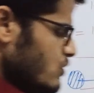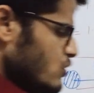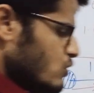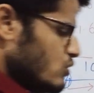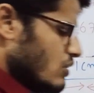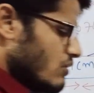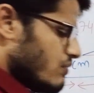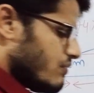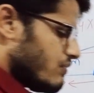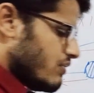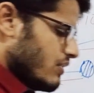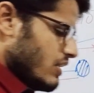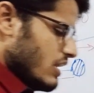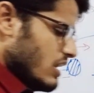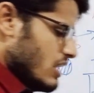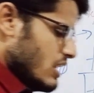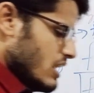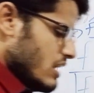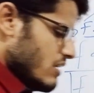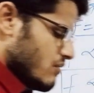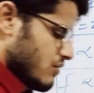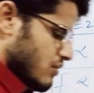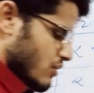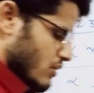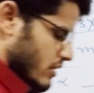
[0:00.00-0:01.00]
you the
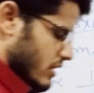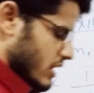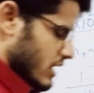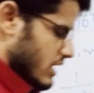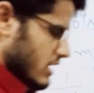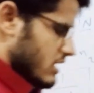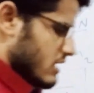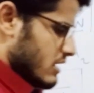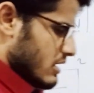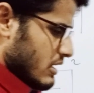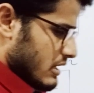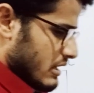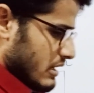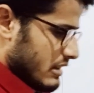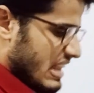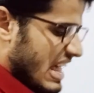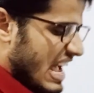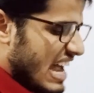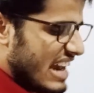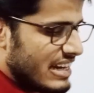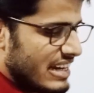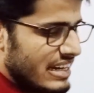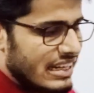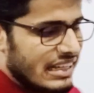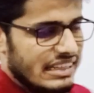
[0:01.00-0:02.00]
feeling for it
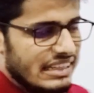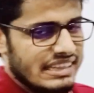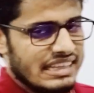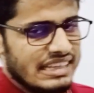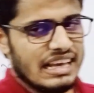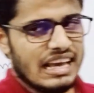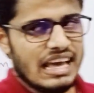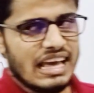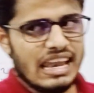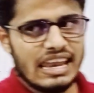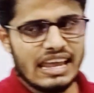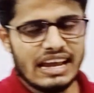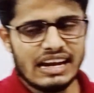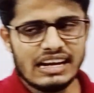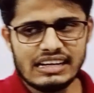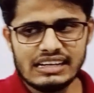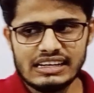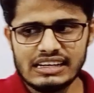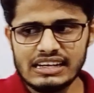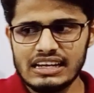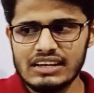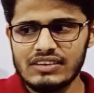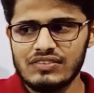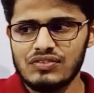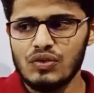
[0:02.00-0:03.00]
that the
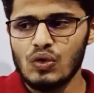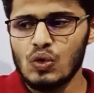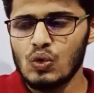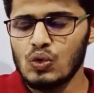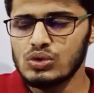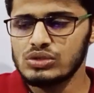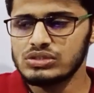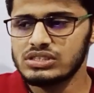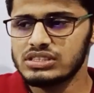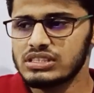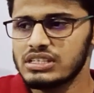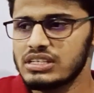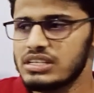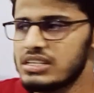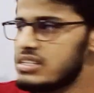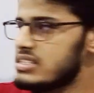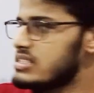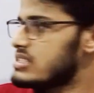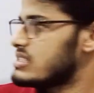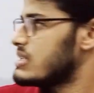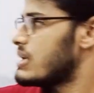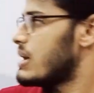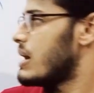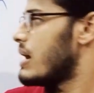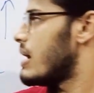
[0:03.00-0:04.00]
electric force
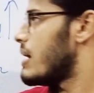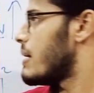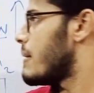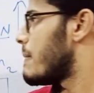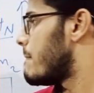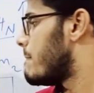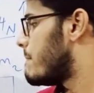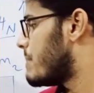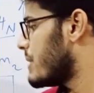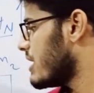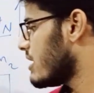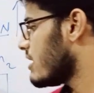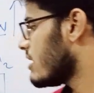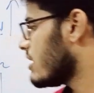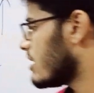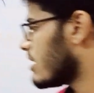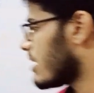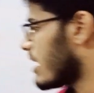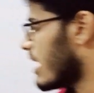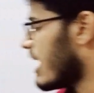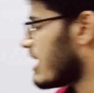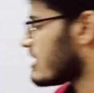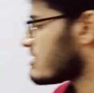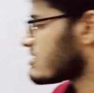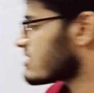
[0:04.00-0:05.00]
is big
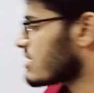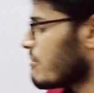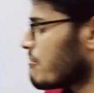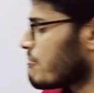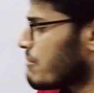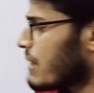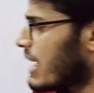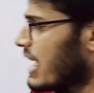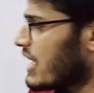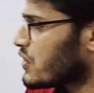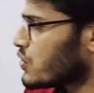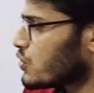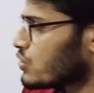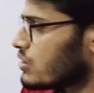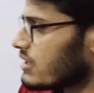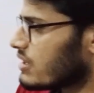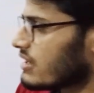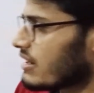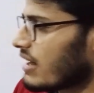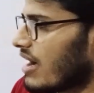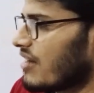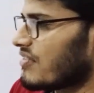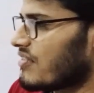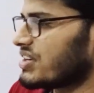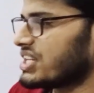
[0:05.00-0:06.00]
as compared to the
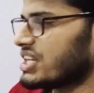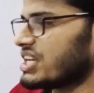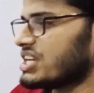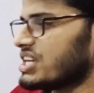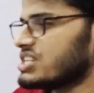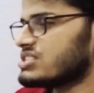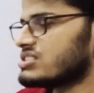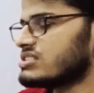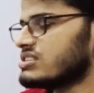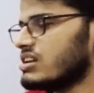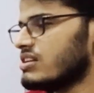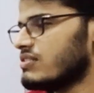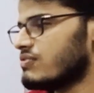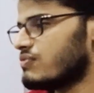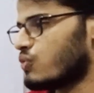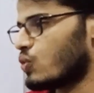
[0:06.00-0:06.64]
gravitational